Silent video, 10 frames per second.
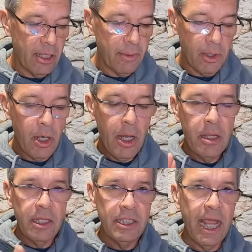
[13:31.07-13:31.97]
summer.
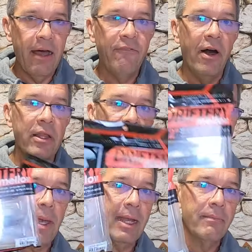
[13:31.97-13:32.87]
The downfall of this
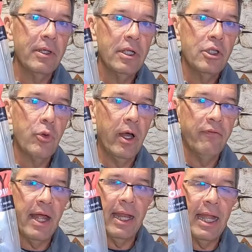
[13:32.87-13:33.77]
bait,
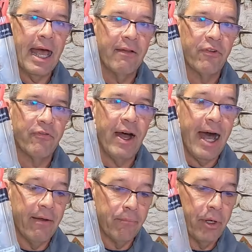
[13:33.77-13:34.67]
$12.99 for
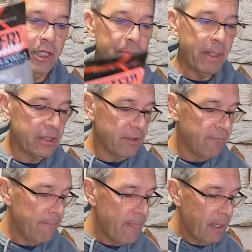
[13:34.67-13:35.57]
5, pretty
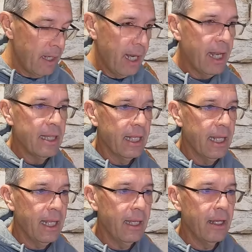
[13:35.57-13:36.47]
expensive. And
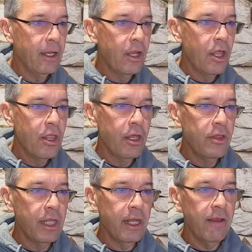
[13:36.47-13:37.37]
then
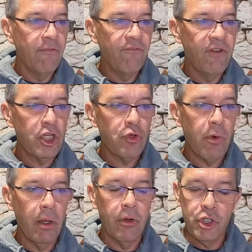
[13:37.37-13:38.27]
the Fish
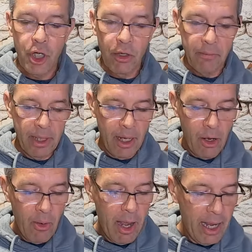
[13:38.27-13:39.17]
Roller Jerk
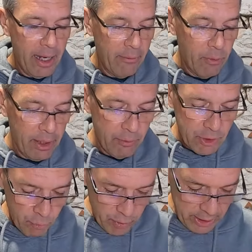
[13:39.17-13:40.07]
Minnow, when it
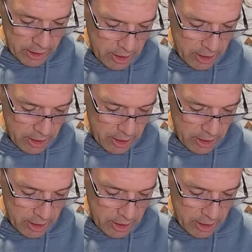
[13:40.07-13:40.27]
was really